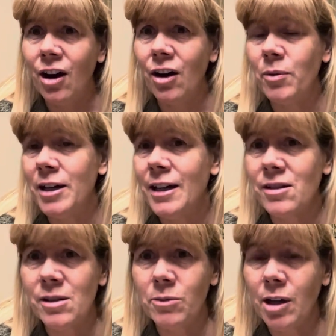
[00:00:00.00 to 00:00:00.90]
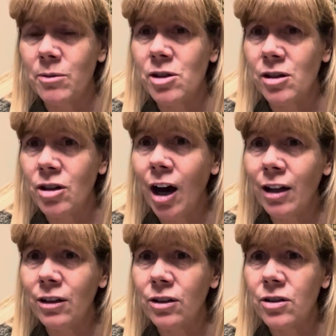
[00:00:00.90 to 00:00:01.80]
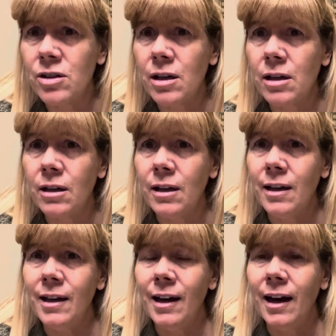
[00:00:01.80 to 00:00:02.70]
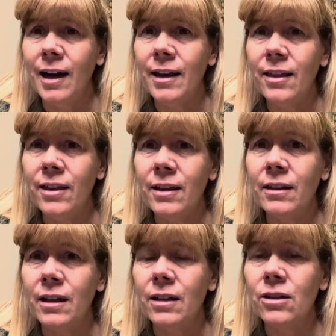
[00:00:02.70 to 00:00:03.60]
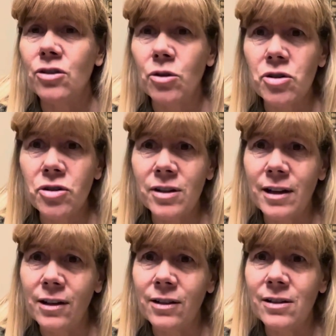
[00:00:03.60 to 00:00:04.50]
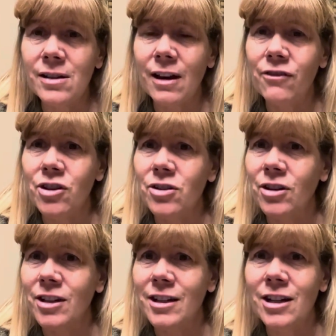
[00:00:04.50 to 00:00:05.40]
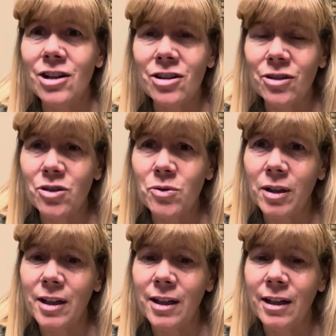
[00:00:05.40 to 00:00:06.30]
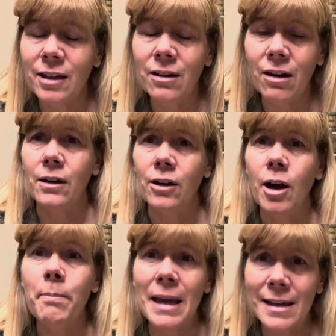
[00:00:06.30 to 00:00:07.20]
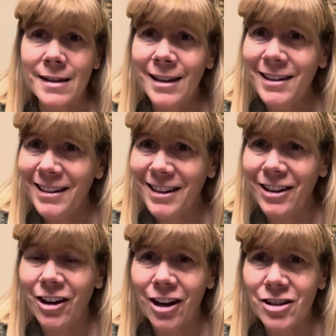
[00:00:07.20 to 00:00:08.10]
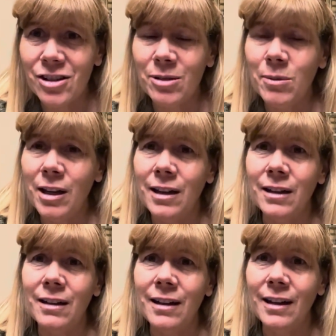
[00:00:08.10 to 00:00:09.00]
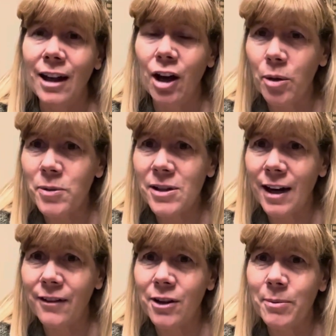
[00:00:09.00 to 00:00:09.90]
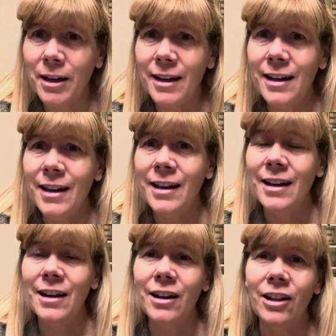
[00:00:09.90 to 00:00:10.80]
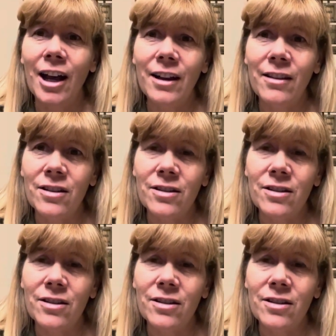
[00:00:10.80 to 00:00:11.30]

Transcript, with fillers: all the way down sometimes to toddlers and I think that social skills, if you start to teach those really young, are amazing and awesome, and it helps everybody. A lot of